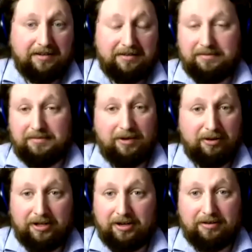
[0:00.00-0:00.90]

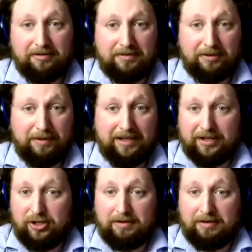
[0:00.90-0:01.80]
Earlier this week, I
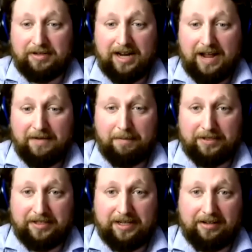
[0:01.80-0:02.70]
knew I was going to have a
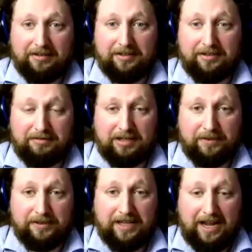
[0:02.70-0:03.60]
particularly stressful
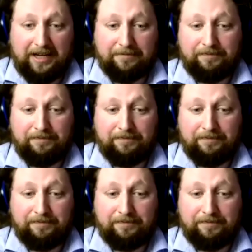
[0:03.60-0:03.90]
day,